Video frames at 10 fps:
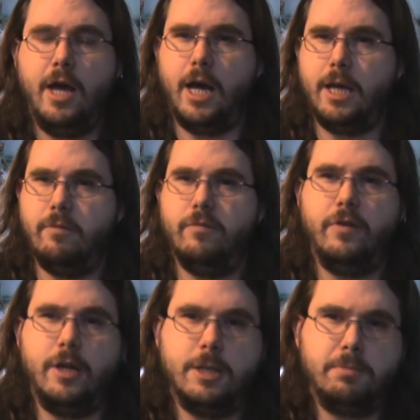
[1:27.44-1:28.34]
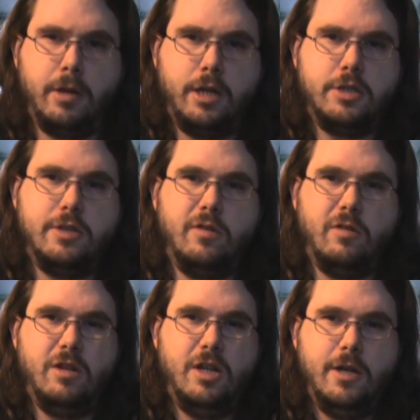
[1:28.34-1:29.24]
AMVs, but it's
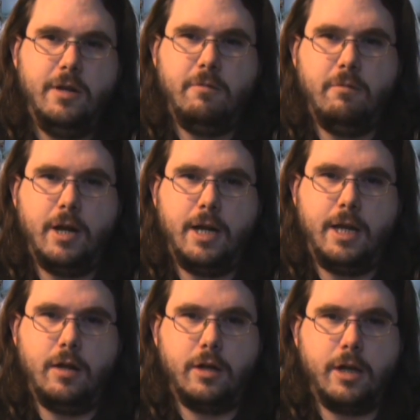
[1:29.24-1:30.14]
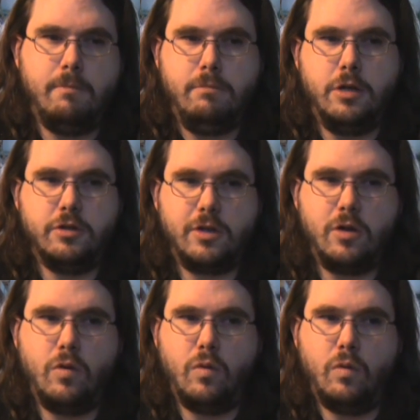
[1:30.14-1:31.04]
not really like a
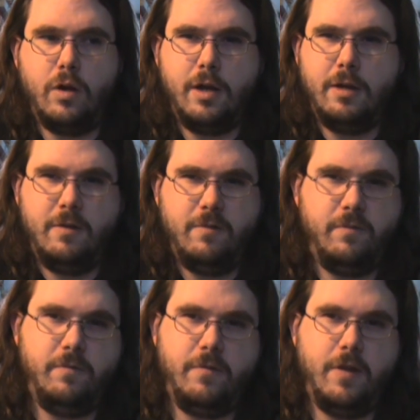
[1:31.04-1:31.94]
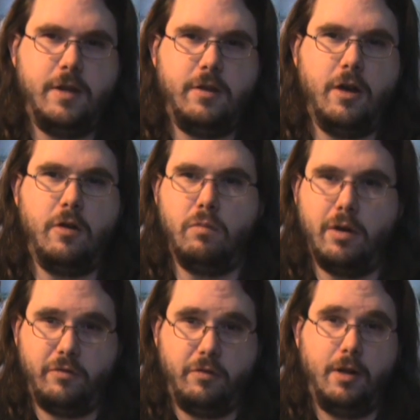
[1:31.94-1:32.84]
musical video
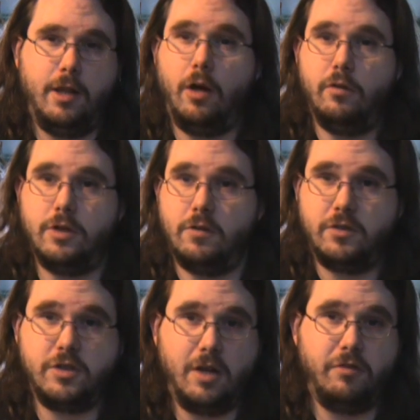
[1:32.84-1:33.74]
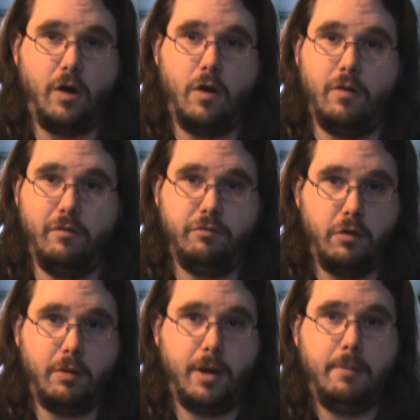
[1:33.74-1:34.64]
with loads of stuff going on
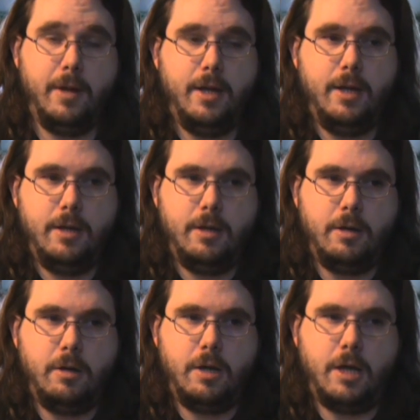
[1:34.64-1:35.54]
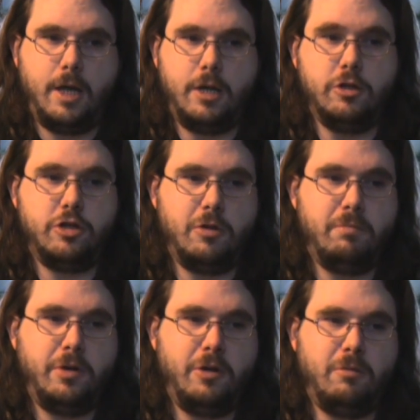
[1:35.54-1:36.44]
through it. A
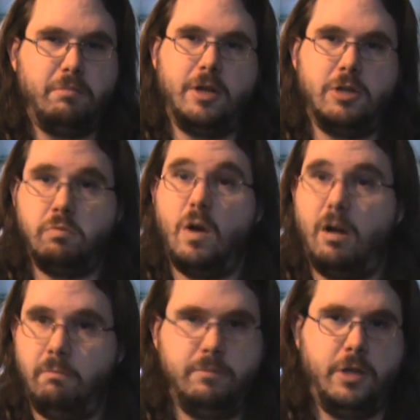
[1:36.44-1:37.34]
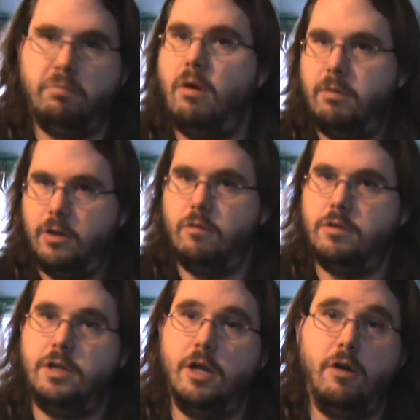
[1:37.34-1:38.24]
YouTube poop is, well, you probably
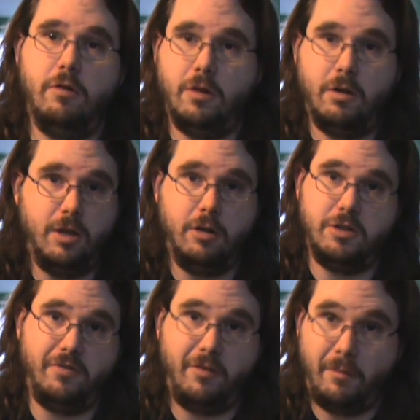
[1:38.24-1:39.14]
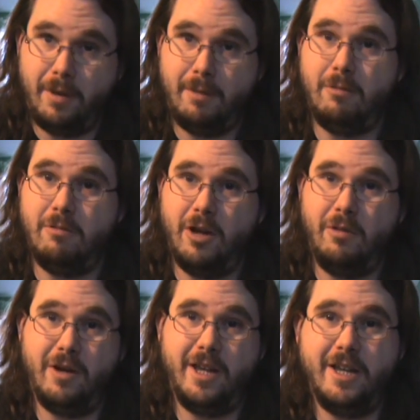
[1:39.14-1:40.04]
already know, and loads of other people know
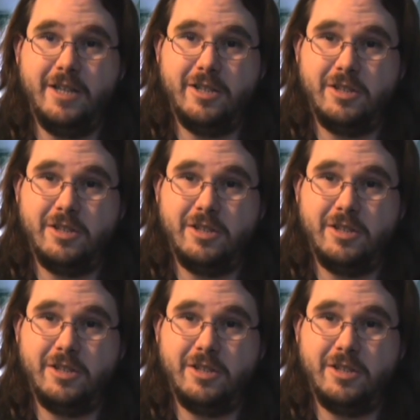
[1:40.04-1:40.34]
what it is.